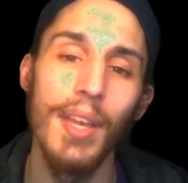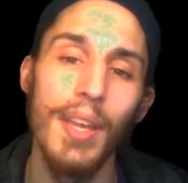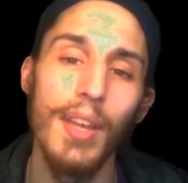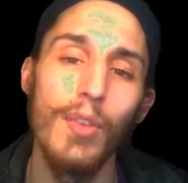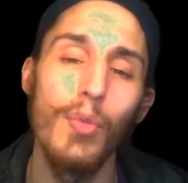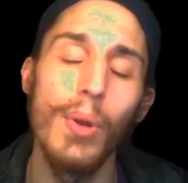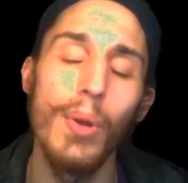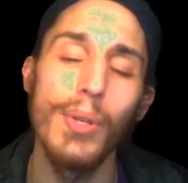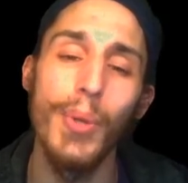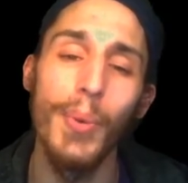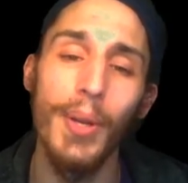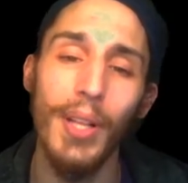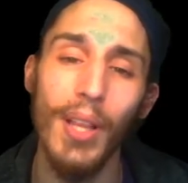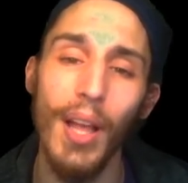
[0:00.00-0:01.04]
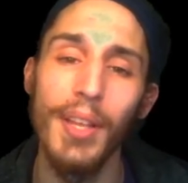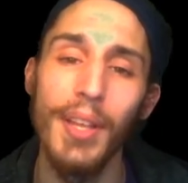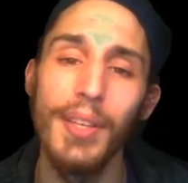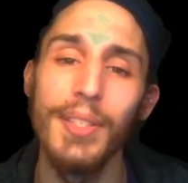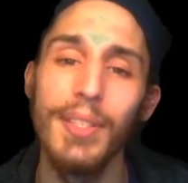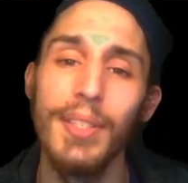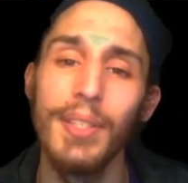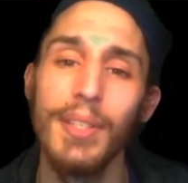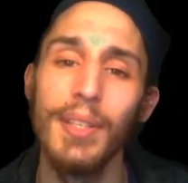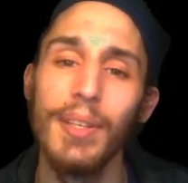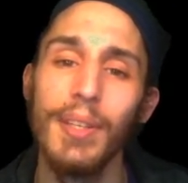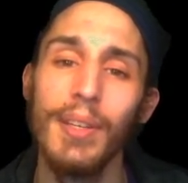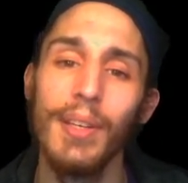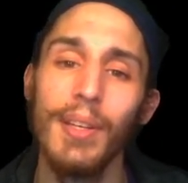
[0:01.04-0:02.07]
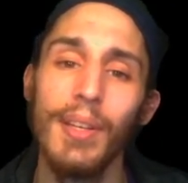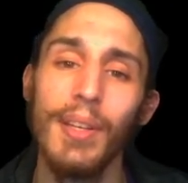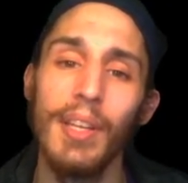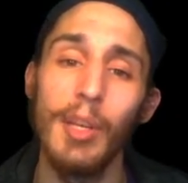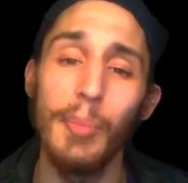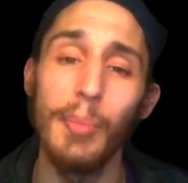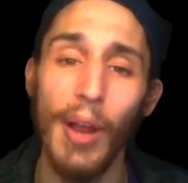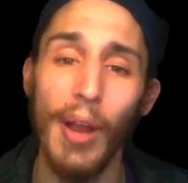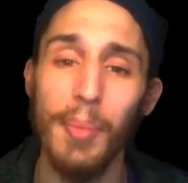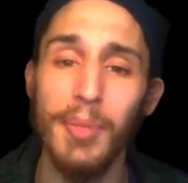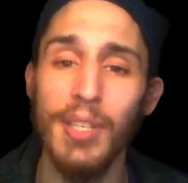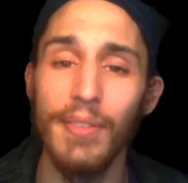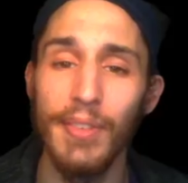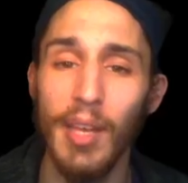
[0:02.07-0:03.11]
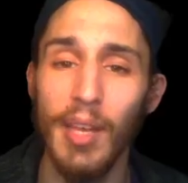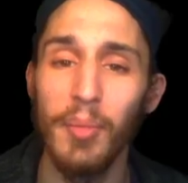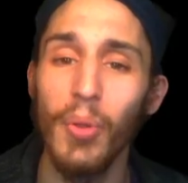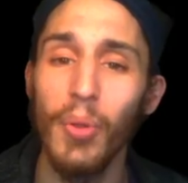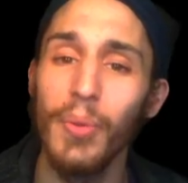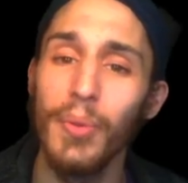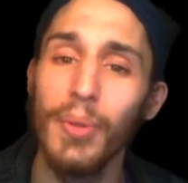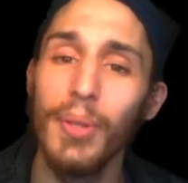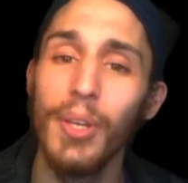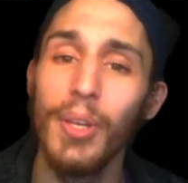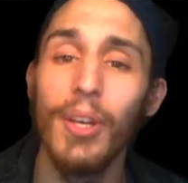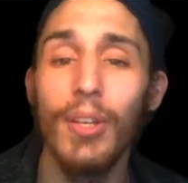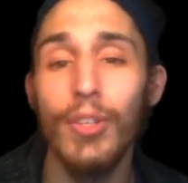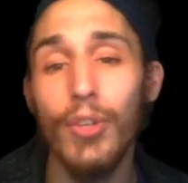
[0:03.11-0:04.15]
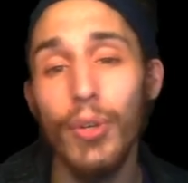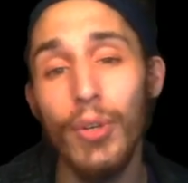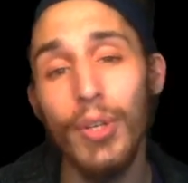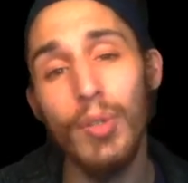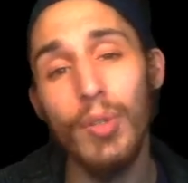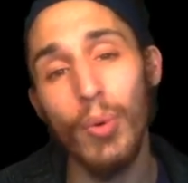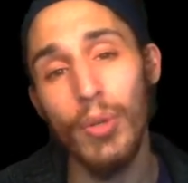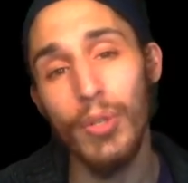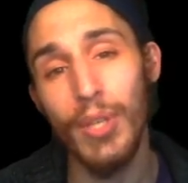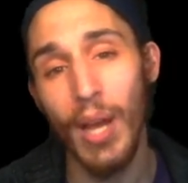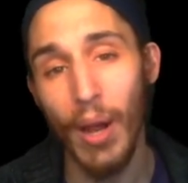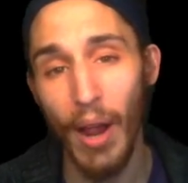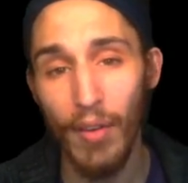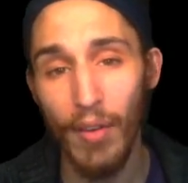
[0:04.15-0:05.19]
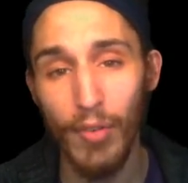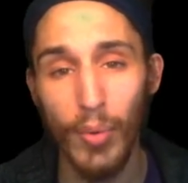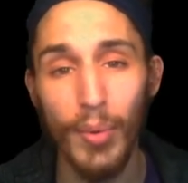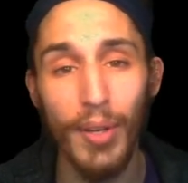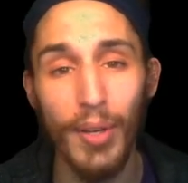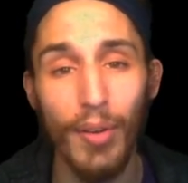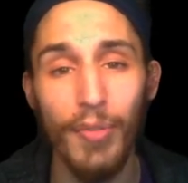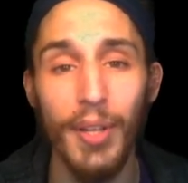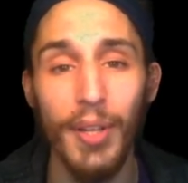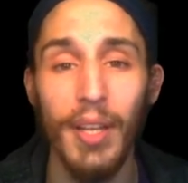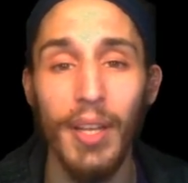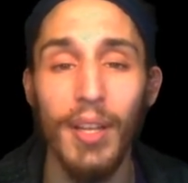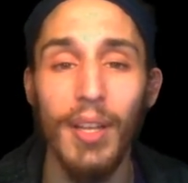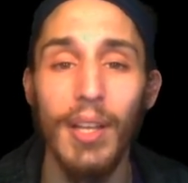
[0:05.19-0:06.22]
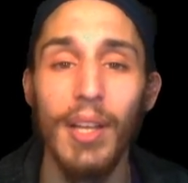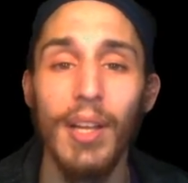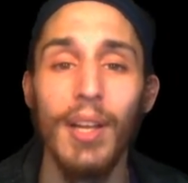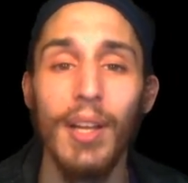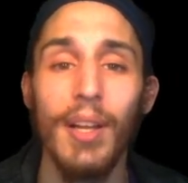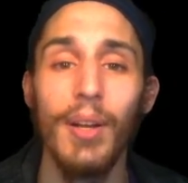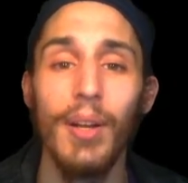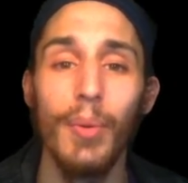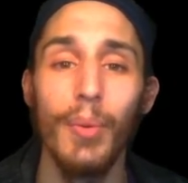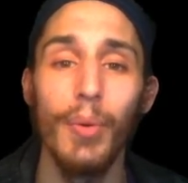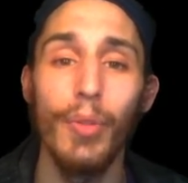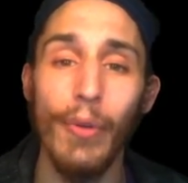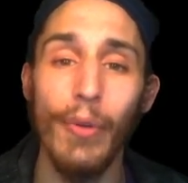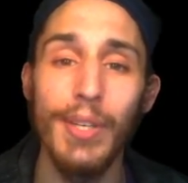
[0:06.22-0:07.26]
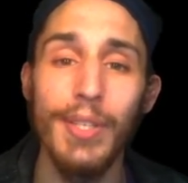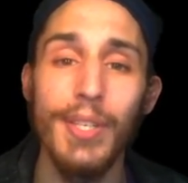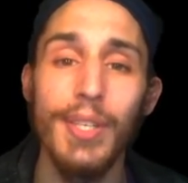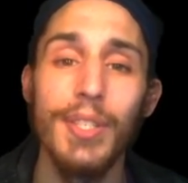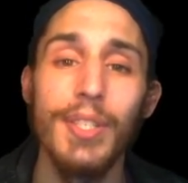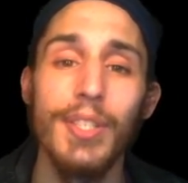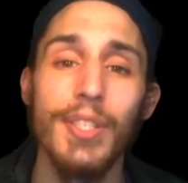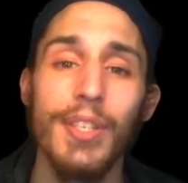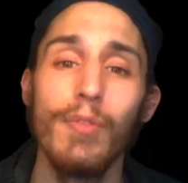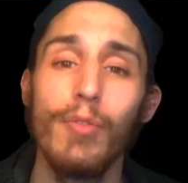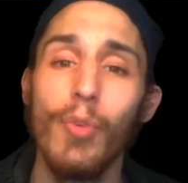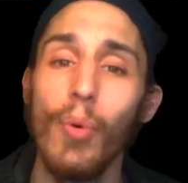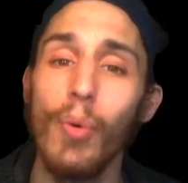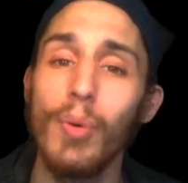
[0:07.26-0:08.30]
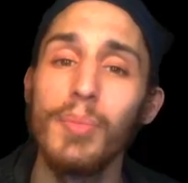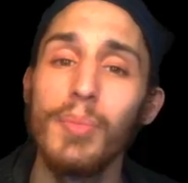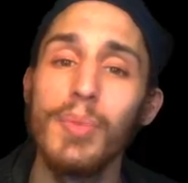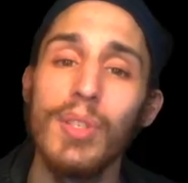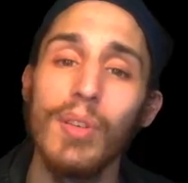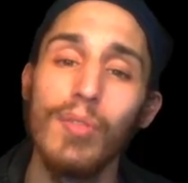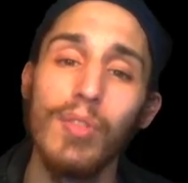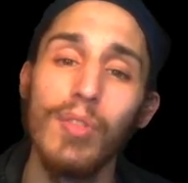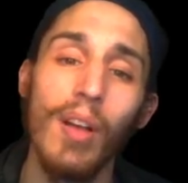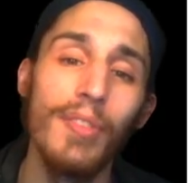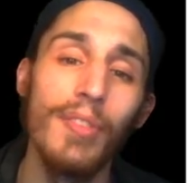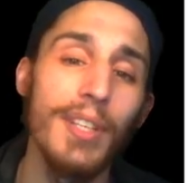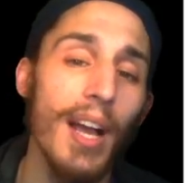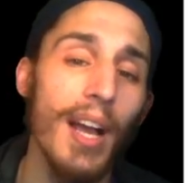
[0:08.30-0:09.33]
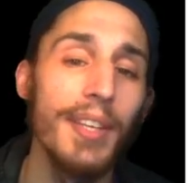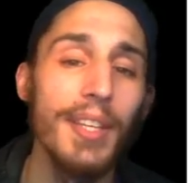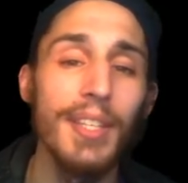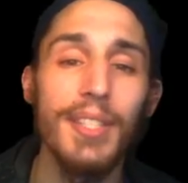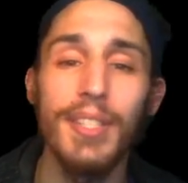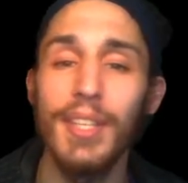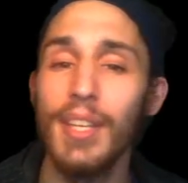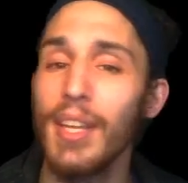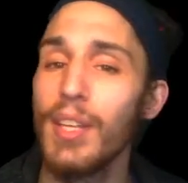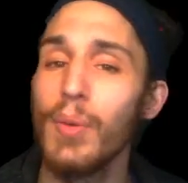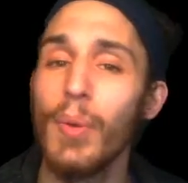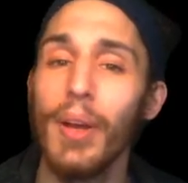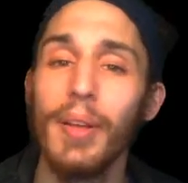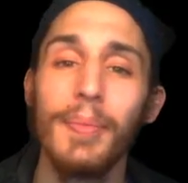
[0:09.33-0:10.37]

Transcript: If we are so inclined, and perhaps even able, turning towards however we are feeling, with phrases and forms of loving kindness in any way.